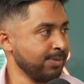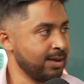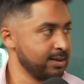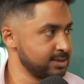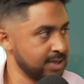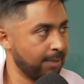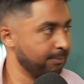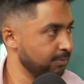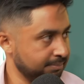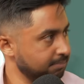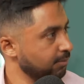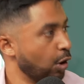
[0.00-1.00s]
some
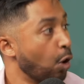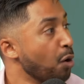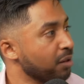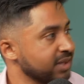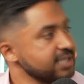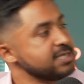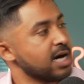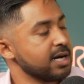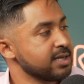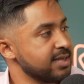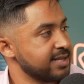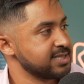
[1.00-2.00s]
early
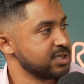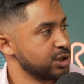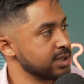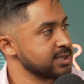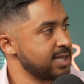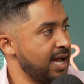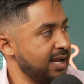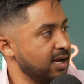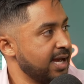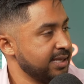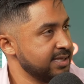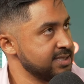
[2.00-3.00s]
data that suggests that
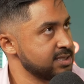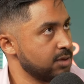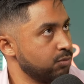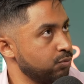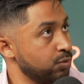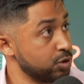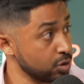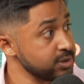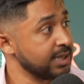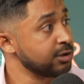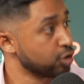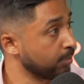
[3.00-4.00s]
AI is
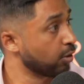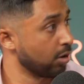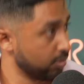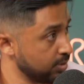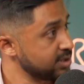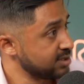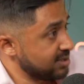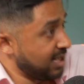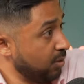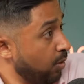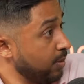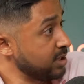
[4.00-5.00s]
reducing job growth, which is exactly
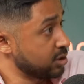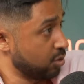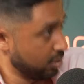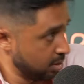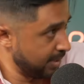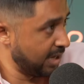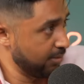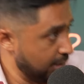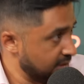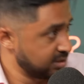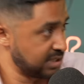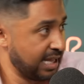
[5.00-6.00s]
what we just talked about.
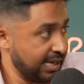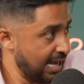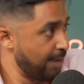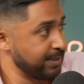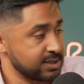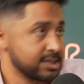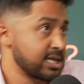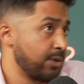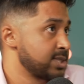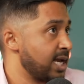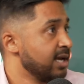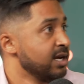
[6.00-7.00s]
It's like in our business, I would
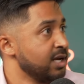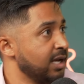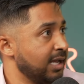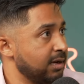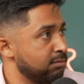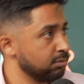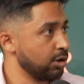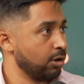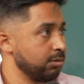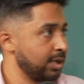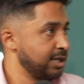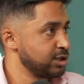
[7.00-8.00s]
say it,
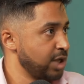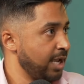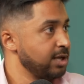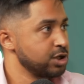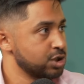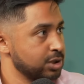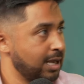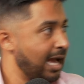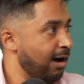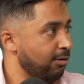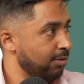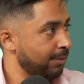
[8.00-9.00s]
can change
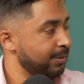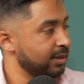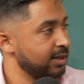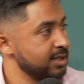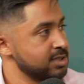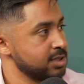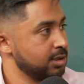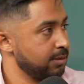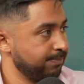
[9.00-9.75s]
our ability to